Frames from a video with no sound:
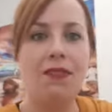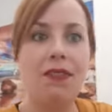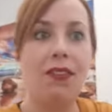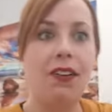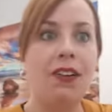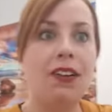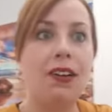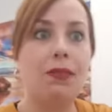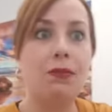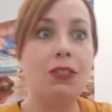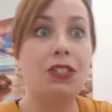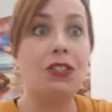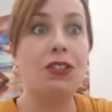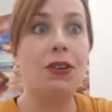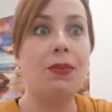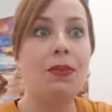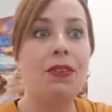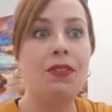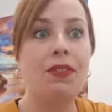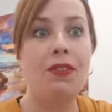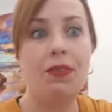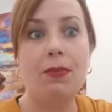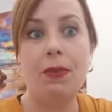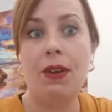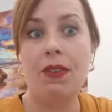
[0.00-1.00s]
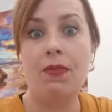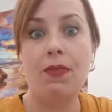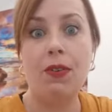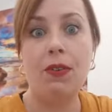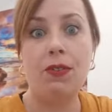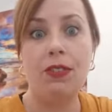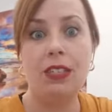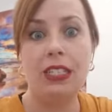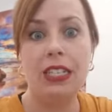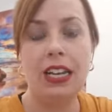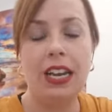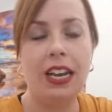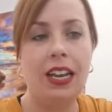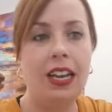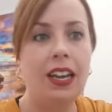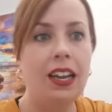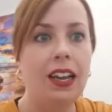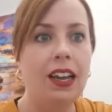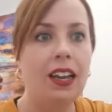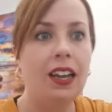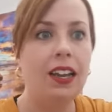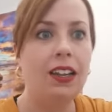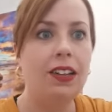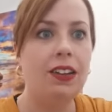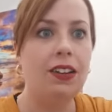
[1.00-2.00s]
phone. I'm streaming from my phone today
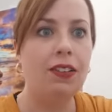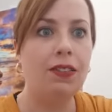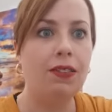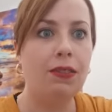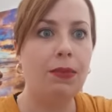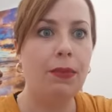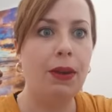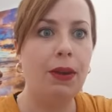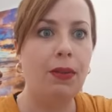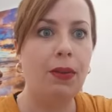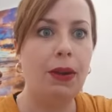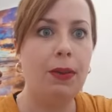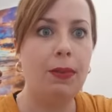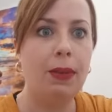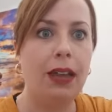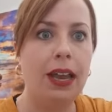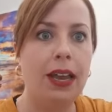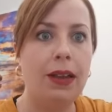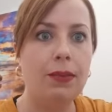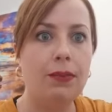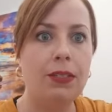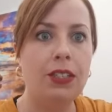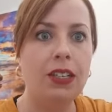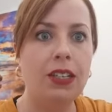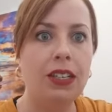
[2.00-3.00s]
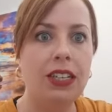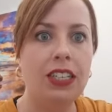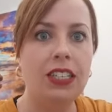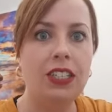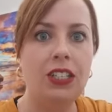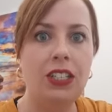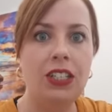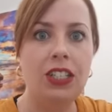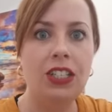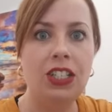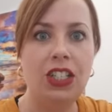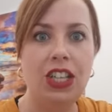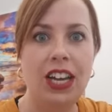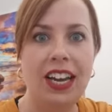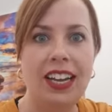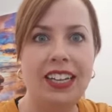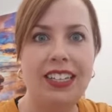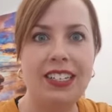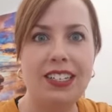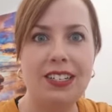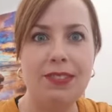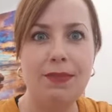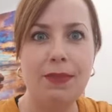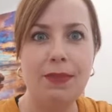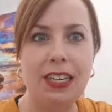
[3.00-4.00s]
not from my webcam. So let's just
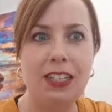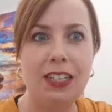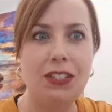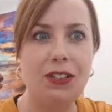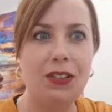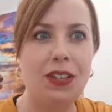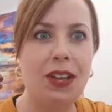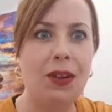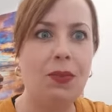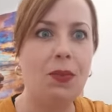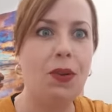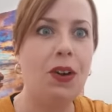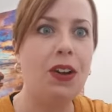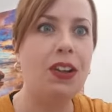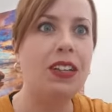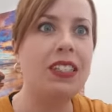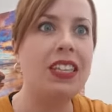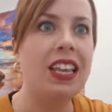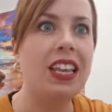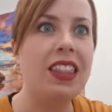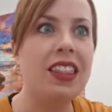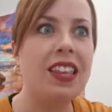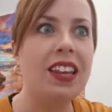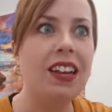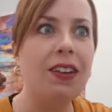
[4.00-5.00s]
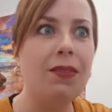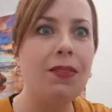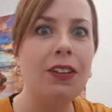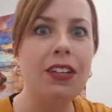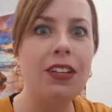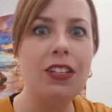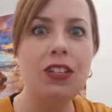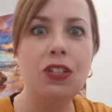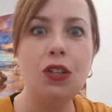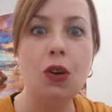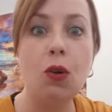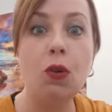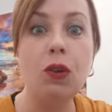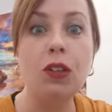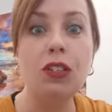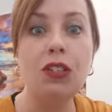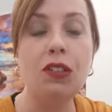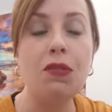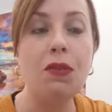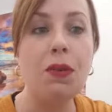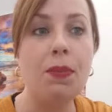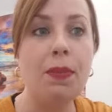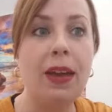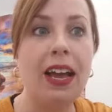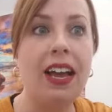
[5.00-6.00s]
check to make sure that works. And then I want to talk
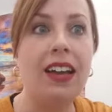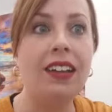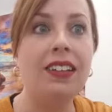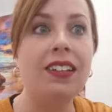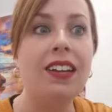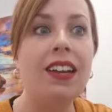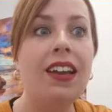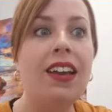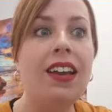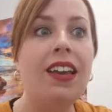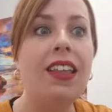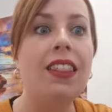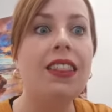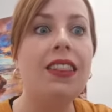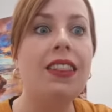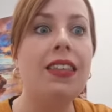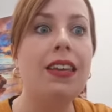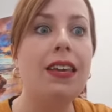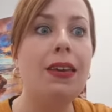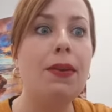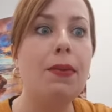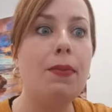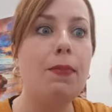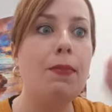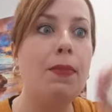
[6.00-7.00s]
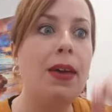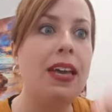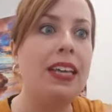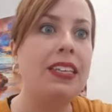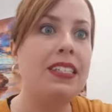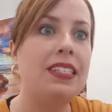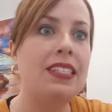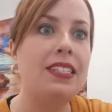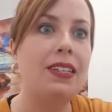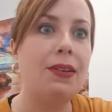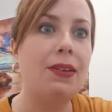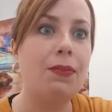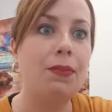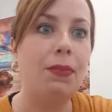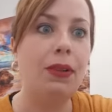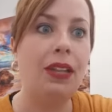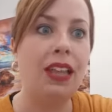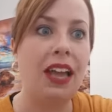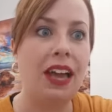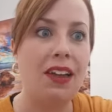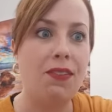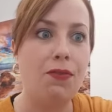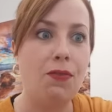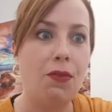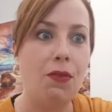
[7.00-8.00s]
to you about the best
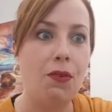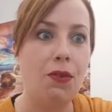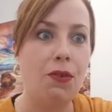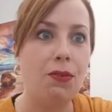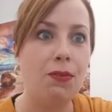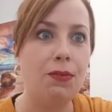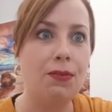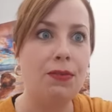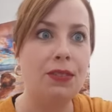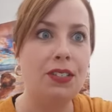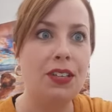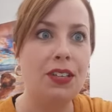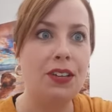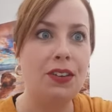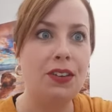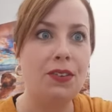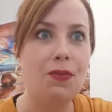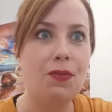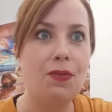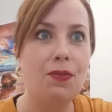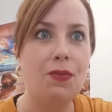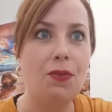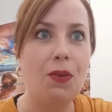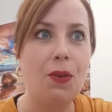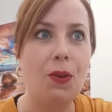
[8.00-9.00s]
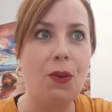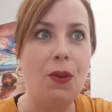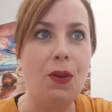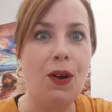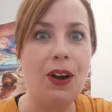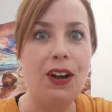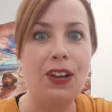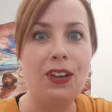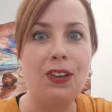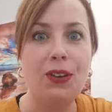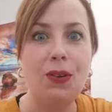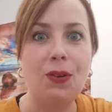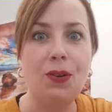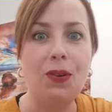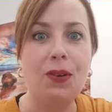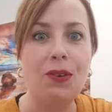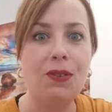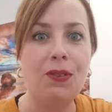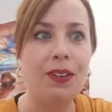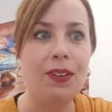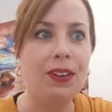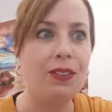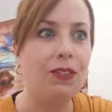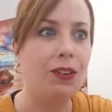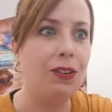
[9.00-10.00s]
platforms for your
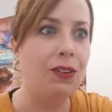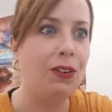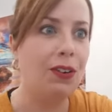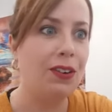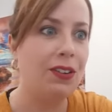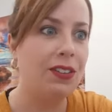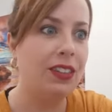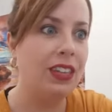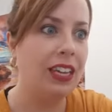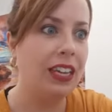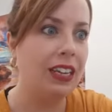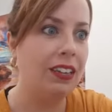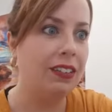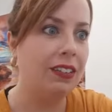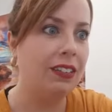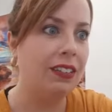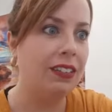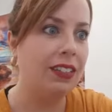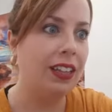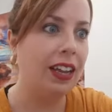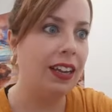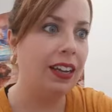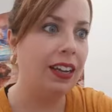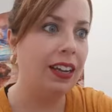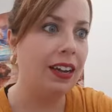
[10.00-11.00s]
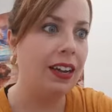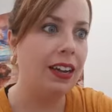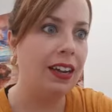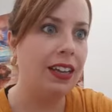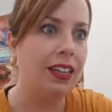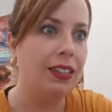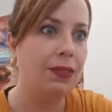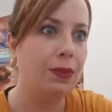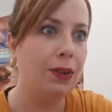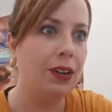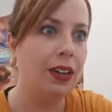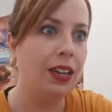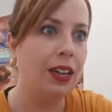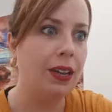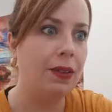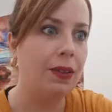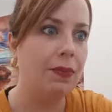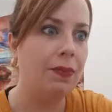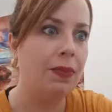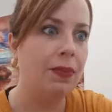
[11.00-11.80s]
rent roll growth. It looks like it's working.